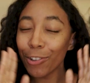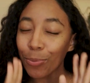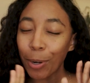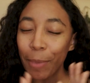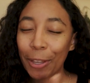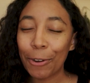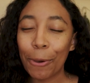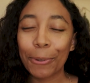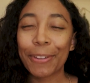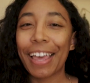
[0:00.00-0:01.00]
I just want to make a
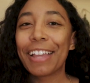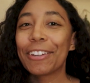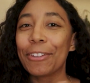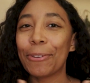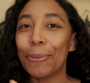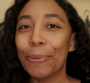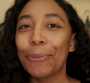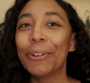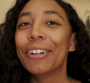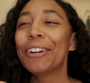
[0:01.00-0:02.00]
note that
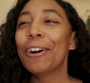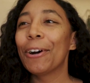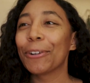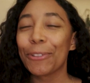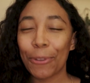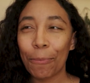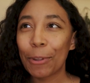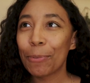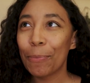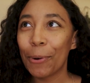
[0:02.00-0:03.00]
you are so
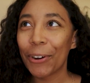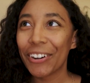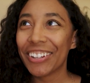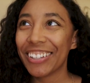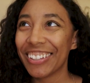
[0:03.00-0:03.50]
much more